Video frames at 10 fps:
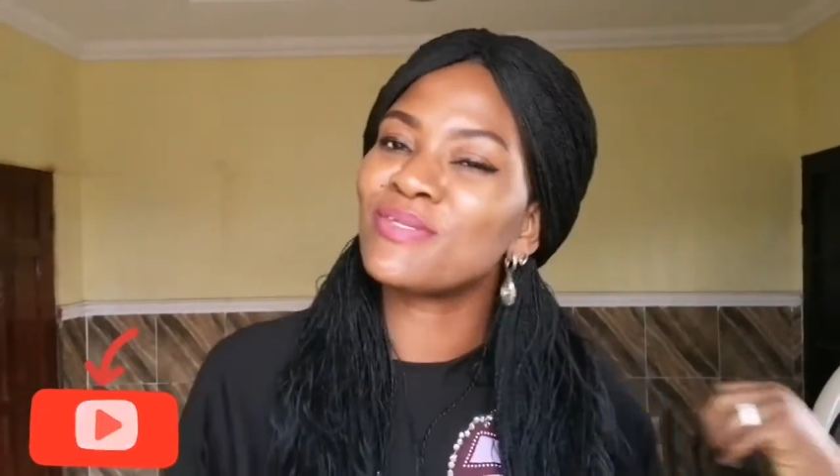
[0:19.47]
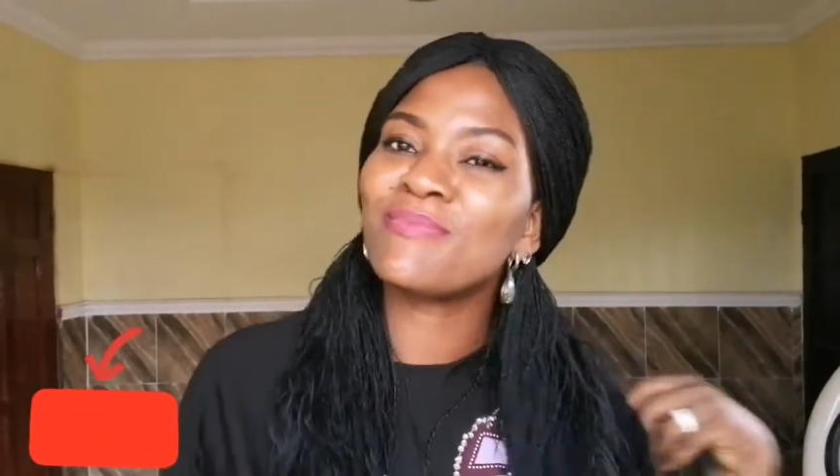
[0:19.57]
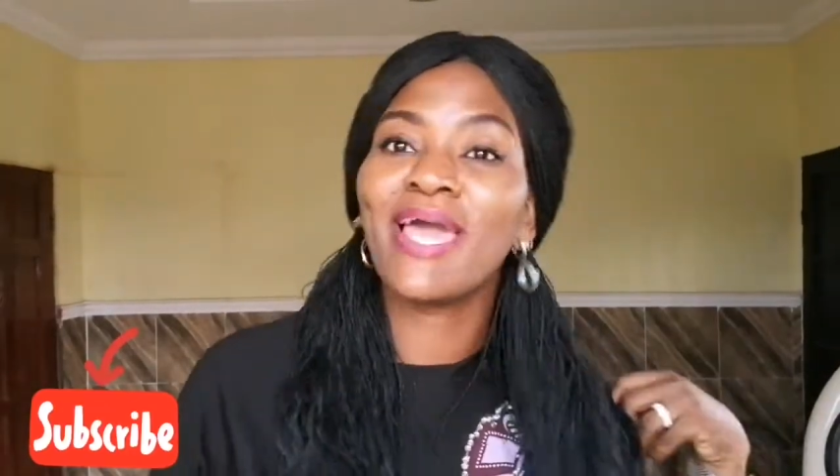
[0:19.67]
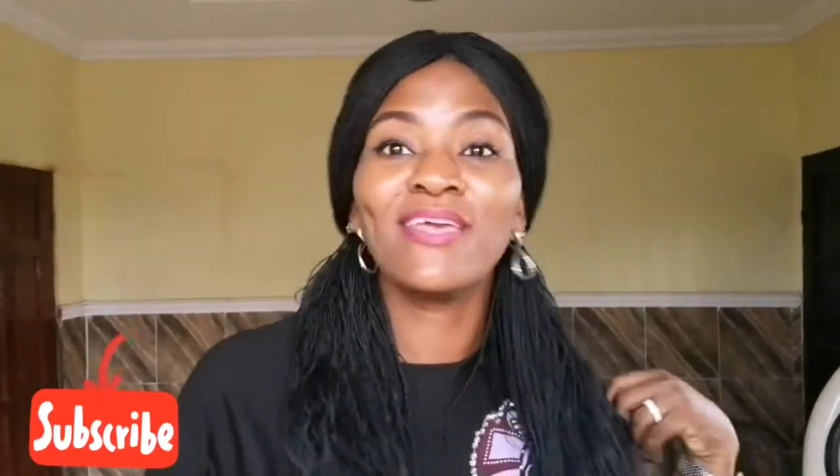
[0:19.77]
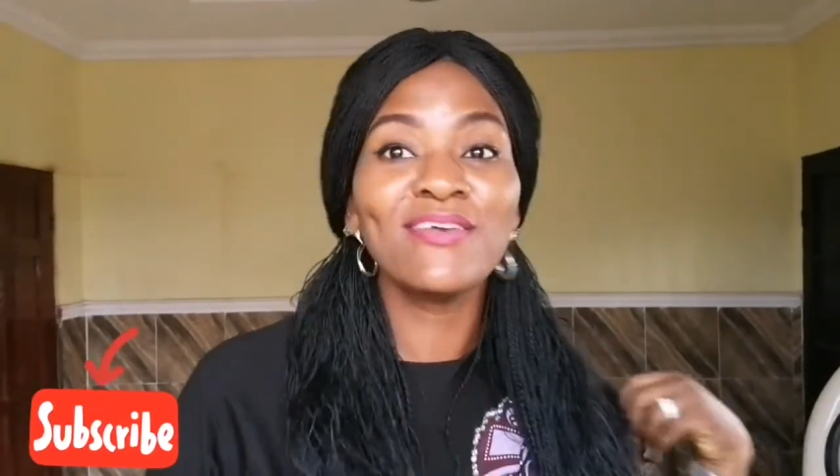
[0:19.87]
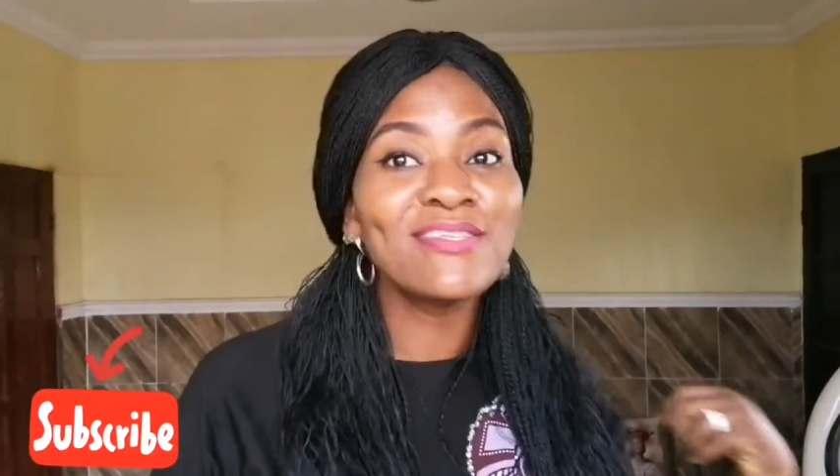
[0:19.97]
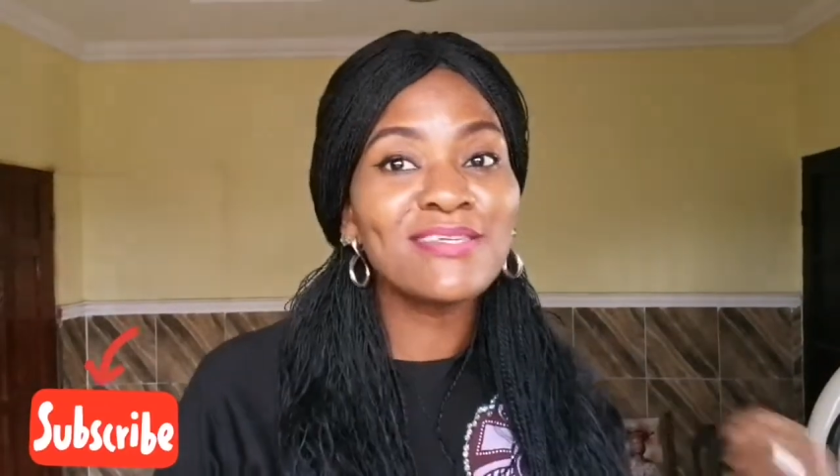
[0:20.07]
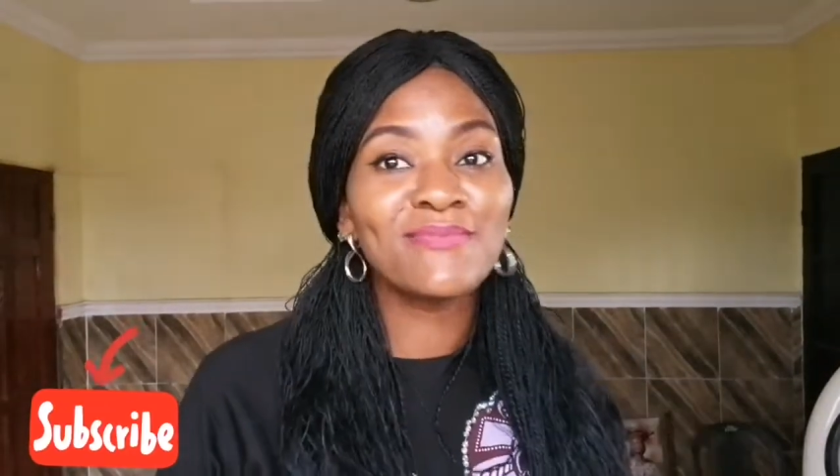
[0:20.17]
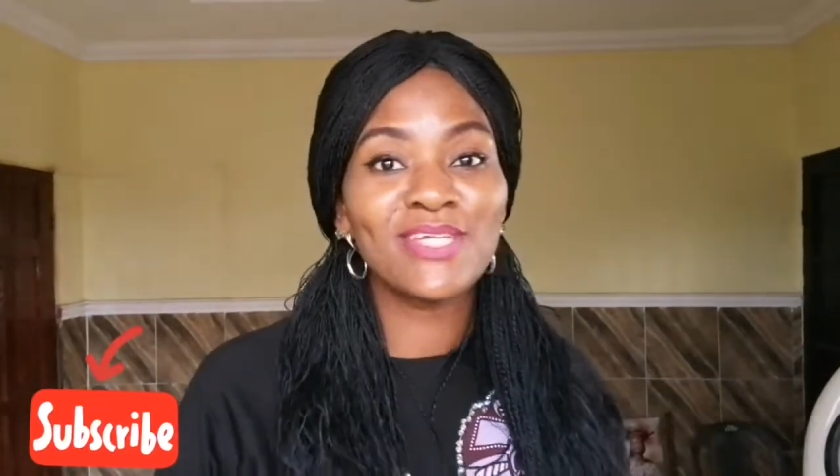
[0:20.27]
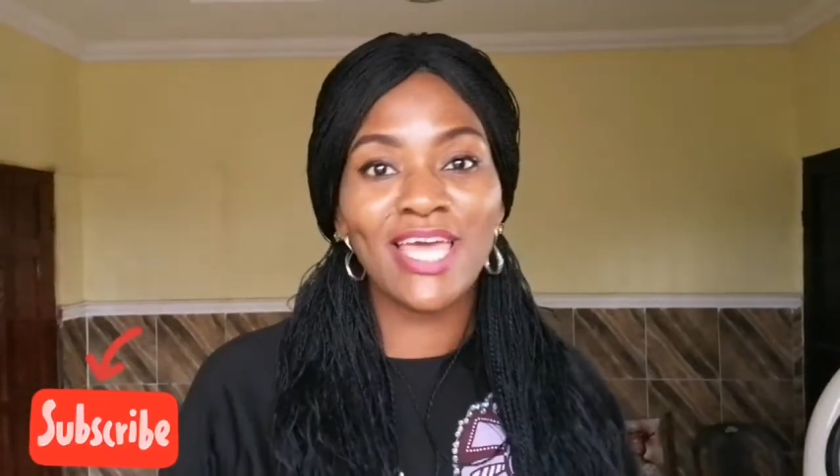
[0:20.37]
to my
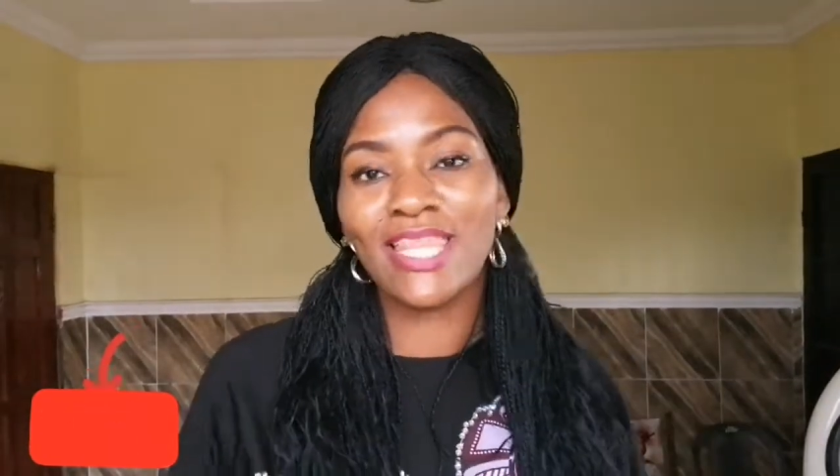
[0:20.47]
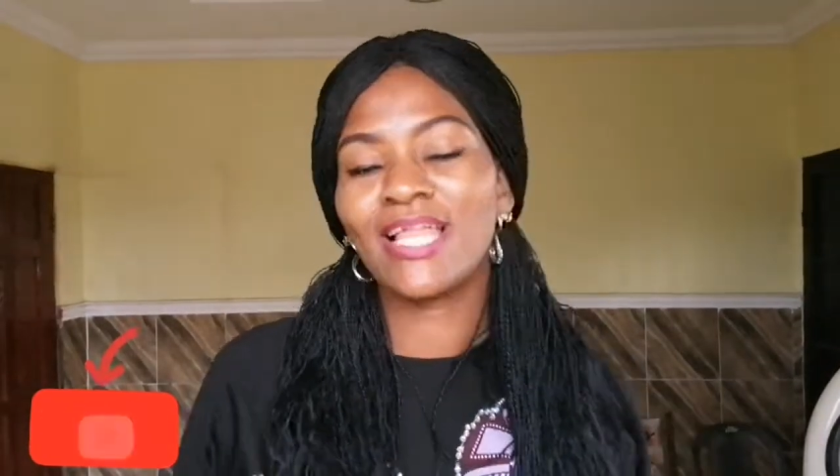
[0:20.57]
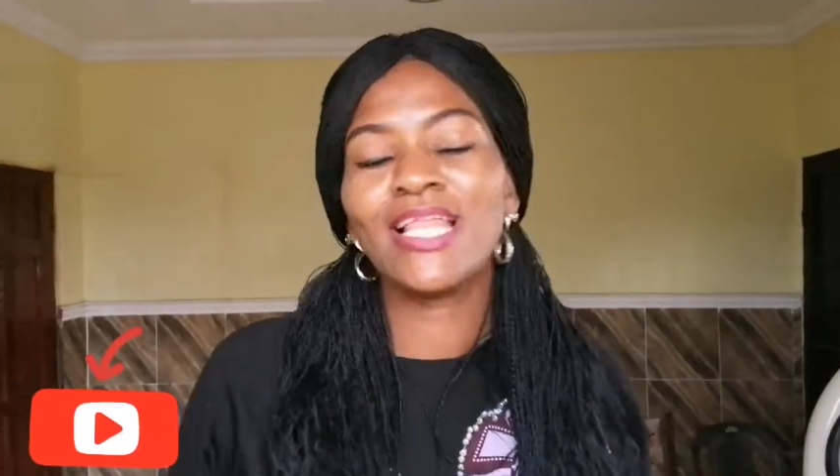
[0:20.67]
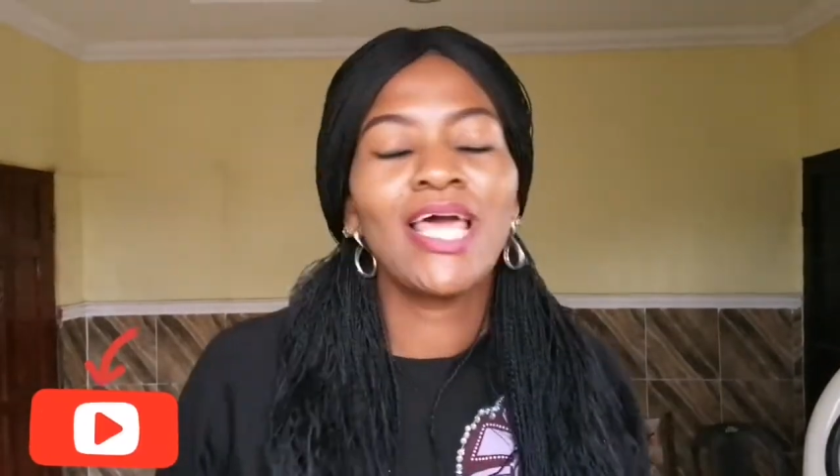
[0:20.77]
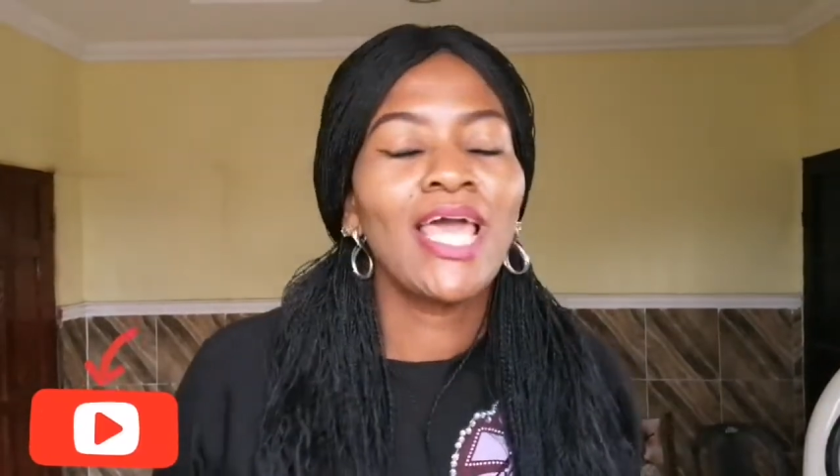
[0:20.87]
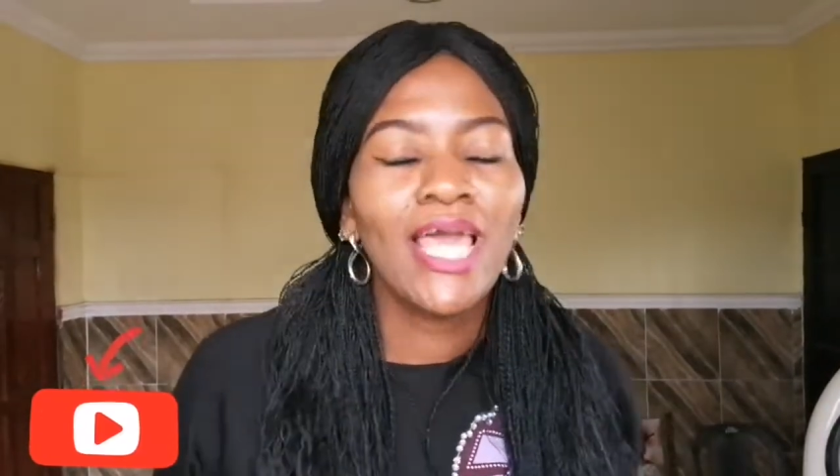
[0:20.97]
YouTube channel.